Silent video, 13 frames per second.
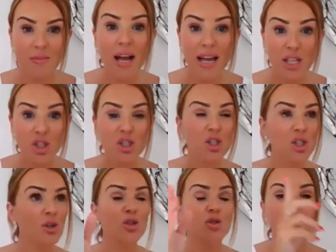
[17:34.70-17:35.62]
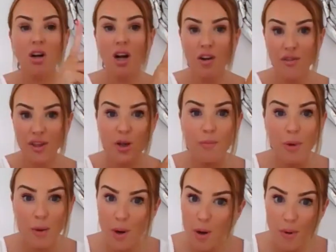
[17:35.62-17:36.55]
My energy is so strong, I killed
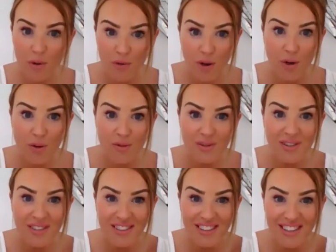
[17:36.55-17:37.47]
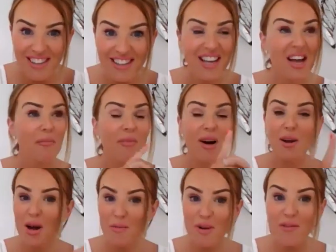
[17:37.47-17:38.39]
my mobile phone. My
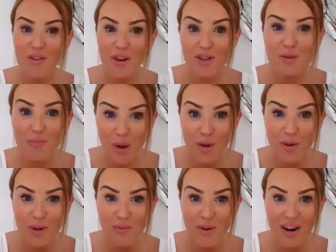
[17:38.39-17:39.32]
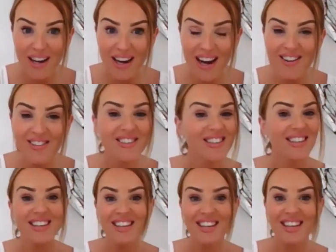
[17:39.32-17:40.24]
mobile phone is blown up right now.
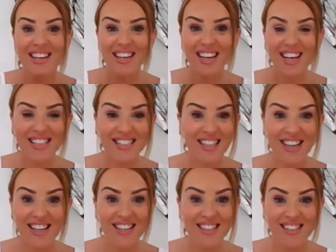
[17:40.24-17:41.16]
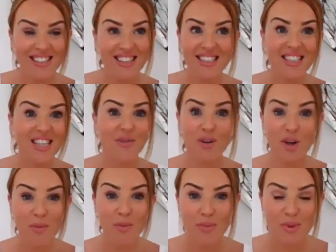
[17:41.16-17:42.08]
It's like, it's give
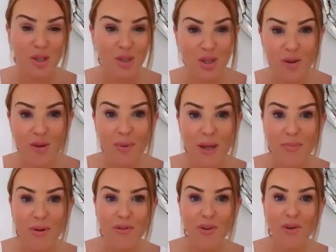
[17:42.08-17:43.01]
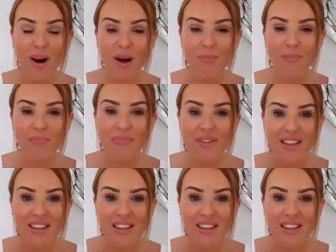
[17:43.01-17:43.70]
up. So sorry, people of the gram.